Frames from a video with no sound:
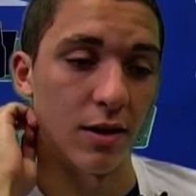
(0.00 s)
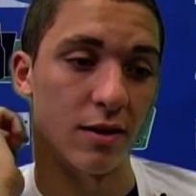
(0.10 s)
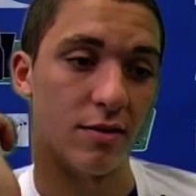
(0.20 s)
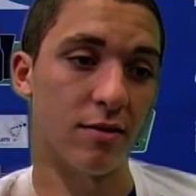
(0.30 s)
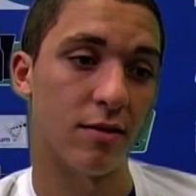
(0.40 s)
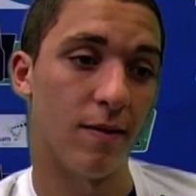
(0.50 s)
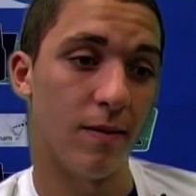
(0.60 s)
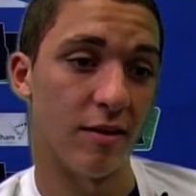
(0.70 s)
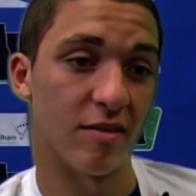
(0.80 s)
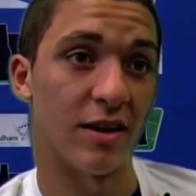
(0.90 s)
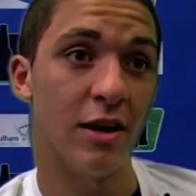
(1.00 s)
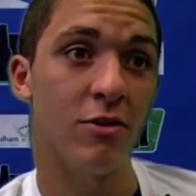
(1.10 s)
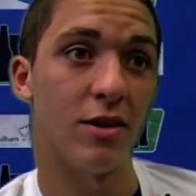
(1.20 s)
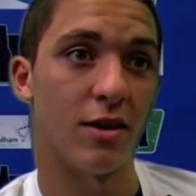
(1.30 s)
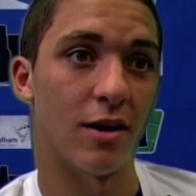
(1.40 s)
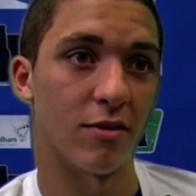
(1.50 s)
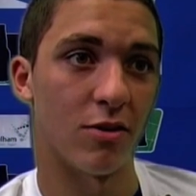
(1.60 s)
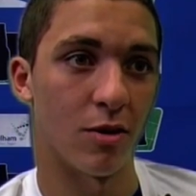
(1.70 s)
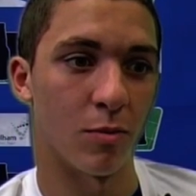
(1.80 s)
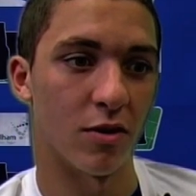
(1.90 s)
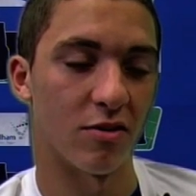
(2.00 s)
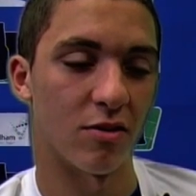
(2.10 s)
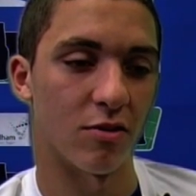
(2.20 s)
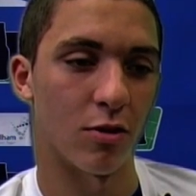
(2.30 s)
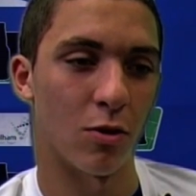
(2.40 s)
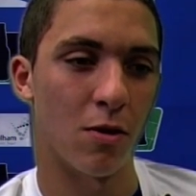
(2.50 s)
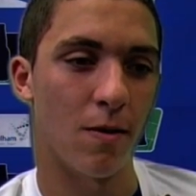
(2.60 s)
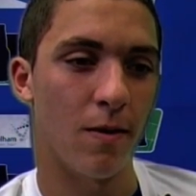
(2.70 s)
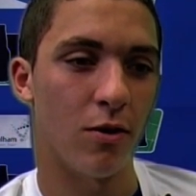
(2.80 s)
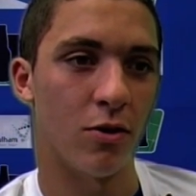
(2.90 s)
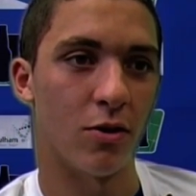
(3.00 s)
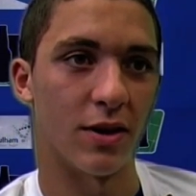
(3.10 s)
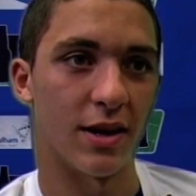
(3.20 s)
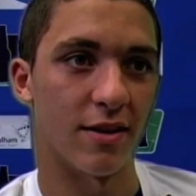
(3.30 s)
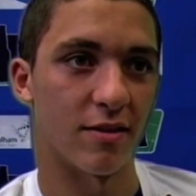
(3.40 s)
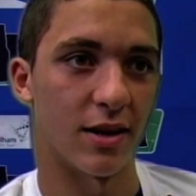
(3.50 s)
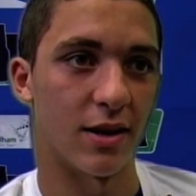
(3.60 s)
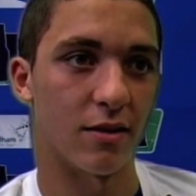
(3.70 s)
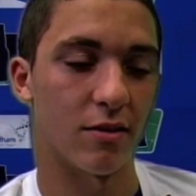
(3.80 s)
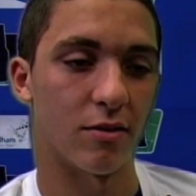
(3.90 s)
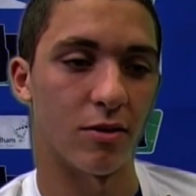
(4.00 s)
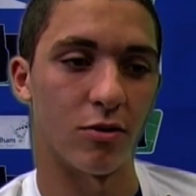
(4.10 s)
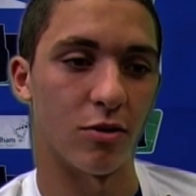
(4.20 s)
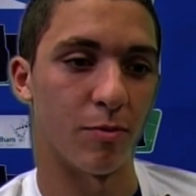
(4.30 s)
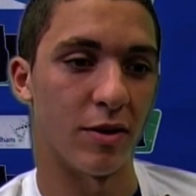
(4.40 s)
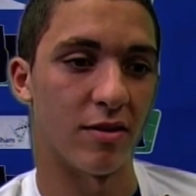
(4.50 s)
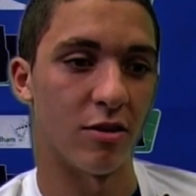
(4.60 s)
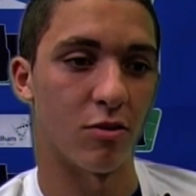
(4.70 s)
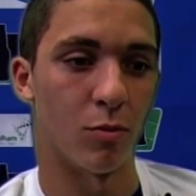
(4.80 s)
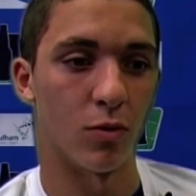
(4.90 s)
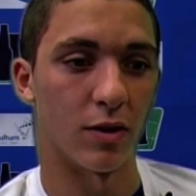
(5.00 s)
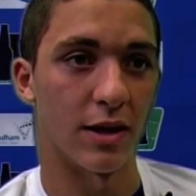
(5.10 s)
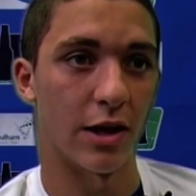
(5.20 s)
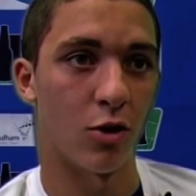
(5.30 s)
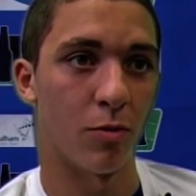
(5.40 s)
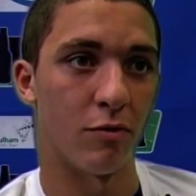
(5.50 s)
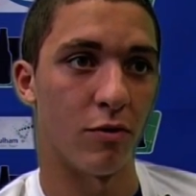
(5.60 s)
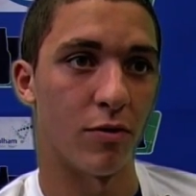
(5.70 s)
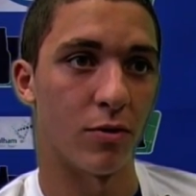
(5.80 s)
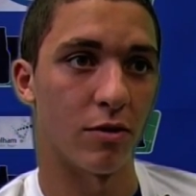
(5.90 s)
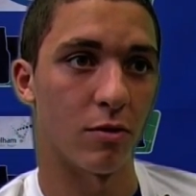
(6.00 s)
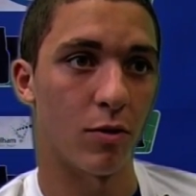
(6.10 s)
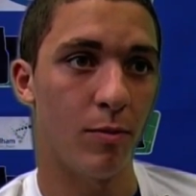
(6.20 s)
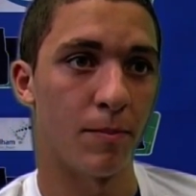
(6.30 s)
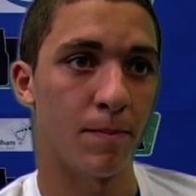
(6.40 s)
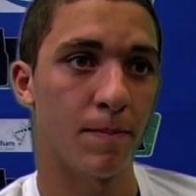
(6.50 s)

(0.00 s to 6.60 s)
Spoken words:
it's scary, like, as a young person. So you don't want to get into that. So just be sensible and get help if you feel there's a problem.